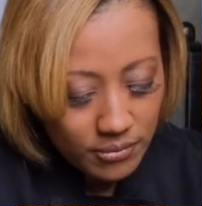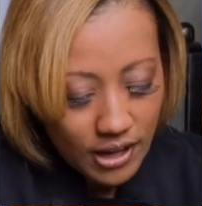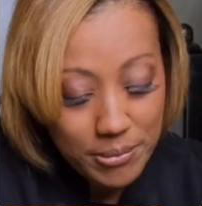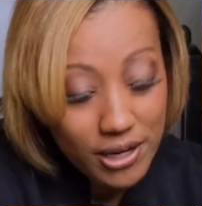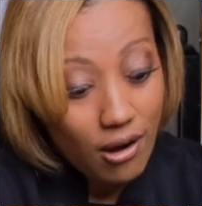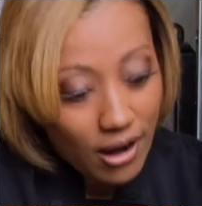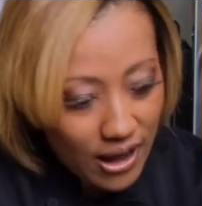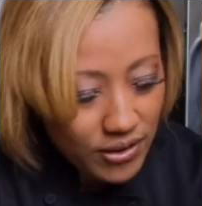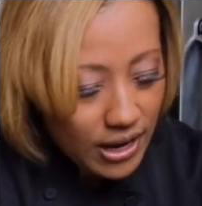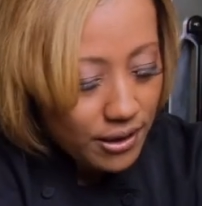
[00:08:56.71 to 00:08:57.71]
Our
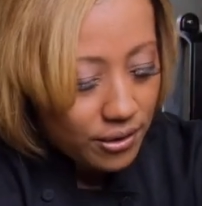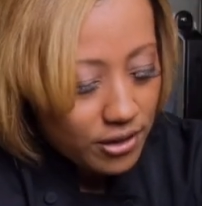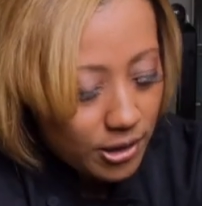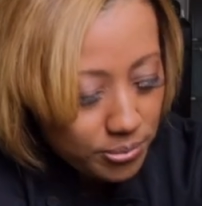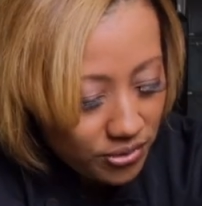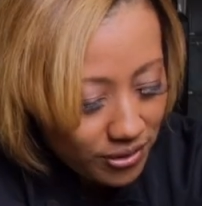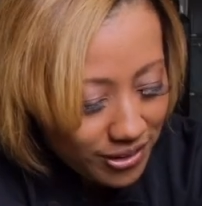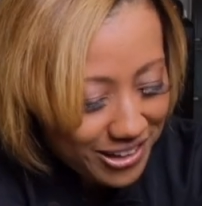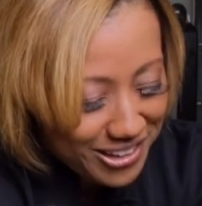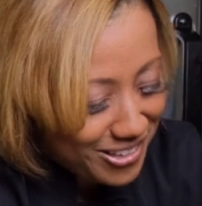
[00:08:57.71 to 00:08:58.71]
avocado cups.
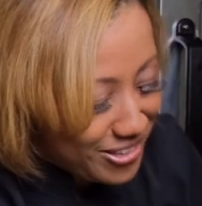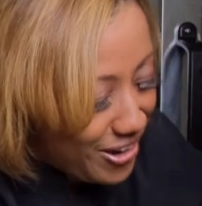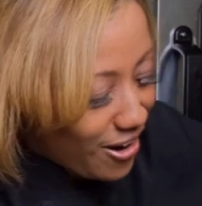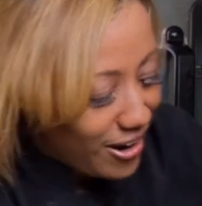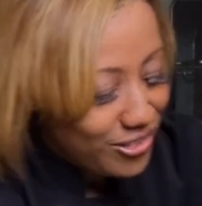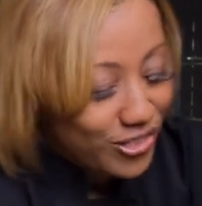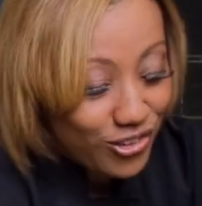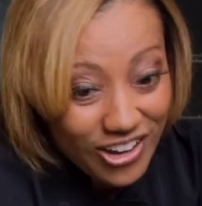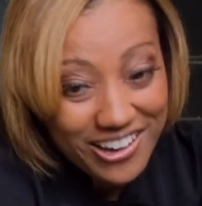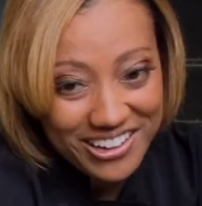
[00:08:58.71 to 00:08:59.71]
Sorry, the
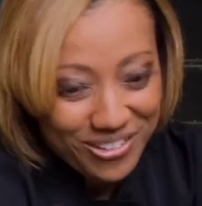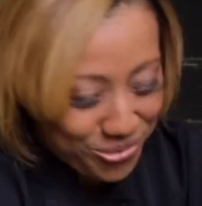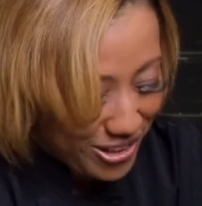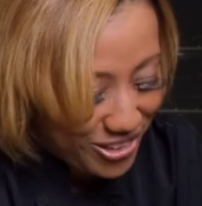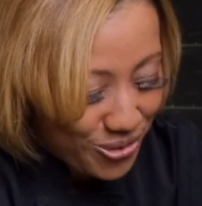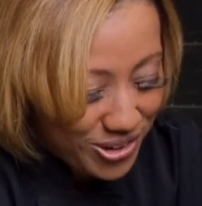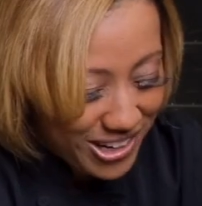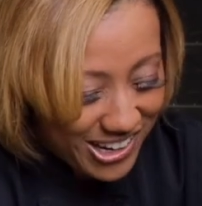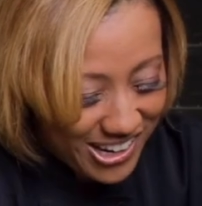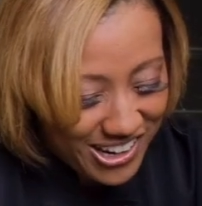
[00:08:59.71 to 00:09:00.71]
chutney is what's going
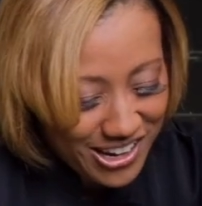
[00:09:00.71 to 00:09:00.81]
in it.